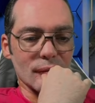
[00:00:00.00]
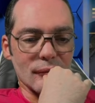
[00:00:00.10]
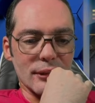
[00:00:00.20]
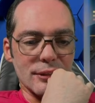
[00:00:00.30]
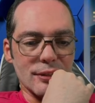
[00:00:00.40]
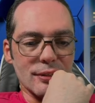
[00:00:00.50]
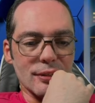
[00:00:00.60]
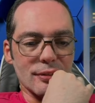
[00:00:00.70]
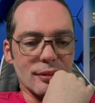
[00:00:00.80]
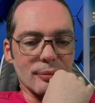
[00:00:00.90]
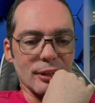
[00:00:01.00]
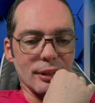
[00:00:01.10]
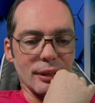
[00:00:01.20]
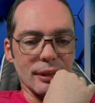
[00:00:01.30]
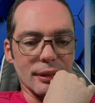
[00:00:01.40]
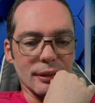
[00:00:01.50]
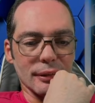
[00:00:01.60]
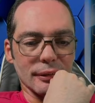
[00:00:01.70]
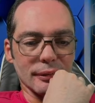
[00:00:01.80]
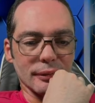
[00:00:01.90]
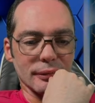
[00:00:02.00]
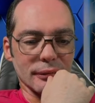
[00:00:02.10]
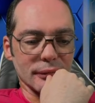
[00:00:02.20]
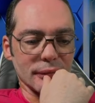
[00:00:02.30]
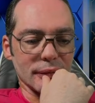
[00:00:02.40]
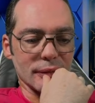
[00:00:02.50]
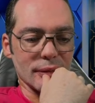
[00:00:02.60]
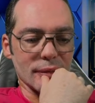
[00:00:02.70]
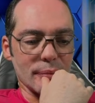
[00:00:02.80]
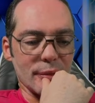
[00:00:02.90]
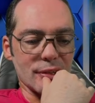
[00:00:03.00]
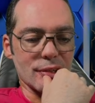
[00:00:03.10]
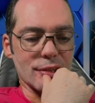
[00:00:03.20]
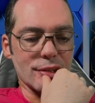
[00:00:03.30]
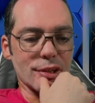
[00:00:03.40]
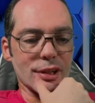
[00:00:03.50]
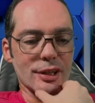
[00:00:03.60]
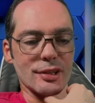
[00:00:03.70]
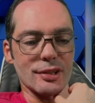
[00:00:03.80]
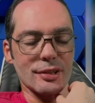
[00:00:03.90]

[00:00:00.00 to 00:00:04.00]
So I just need to come in here, insert charts.